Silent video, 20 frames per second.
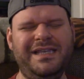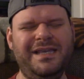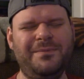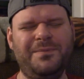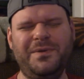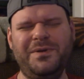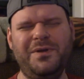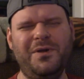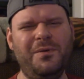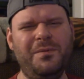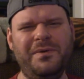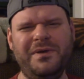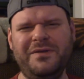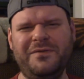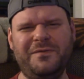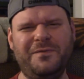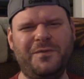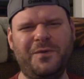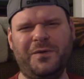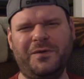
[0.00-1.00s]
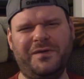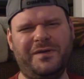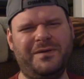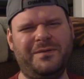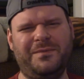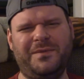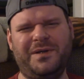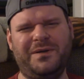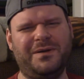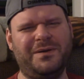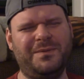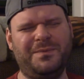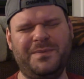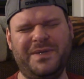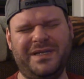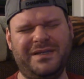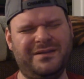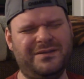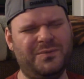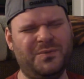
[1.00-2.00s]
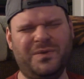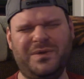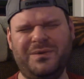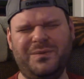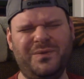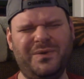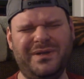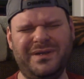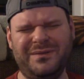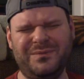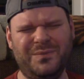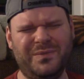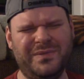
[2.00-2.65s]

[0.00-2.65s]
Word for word: Yeah, but nobody's forcing them to commit... What?